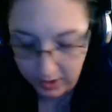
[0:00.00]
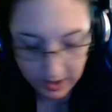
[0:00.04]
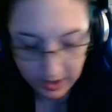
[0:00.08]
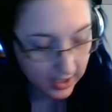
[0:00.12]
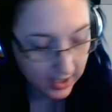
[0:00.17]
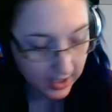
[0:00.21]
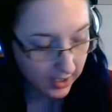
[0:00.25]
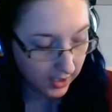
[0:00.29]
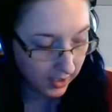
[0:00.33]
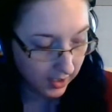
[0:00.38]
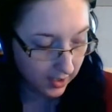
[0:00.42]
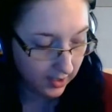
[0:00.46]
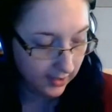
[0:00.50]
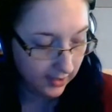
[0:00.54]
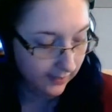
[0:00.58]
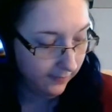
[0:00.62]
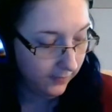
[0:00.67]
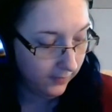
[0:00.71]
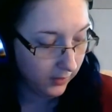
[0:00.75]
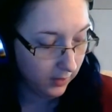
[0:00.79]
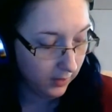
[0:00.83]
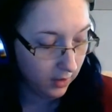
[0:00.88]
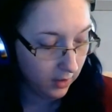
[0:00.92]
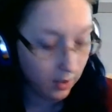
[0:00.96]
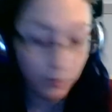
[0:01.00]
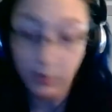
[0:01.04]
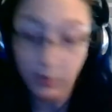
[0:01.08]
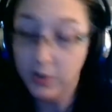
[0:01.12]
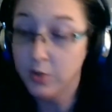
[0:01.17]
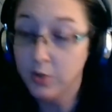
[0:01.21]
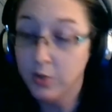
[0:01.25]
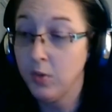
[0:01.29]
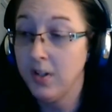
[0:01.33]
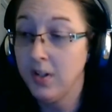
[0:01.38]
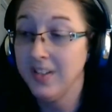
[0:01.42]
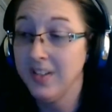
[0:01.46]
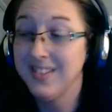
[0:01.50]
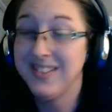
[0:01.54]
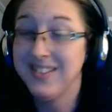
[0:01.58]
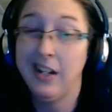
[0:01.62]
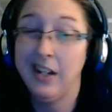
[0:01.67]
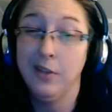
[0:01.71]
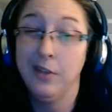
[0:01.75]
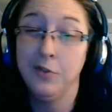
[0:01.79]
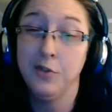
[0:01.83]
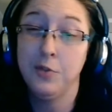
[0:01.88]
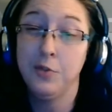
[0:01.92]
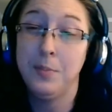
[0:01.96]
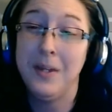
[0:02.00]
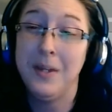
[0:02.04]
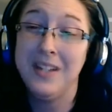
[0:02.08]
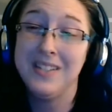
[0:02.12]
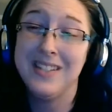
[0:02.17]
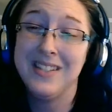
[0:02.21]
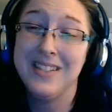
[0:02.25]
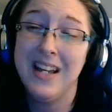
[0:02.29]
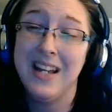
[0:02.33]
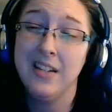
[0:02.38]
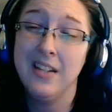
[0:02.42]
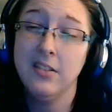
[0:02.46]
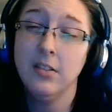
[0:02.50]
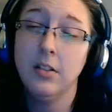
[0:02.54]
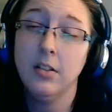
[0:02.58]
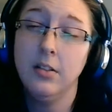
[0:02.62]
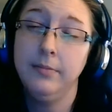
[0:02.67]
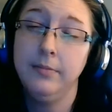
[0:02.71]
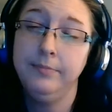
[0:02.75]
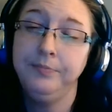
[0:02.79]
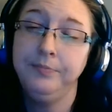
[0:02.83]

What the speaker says: and I figure out which one it sounds best as.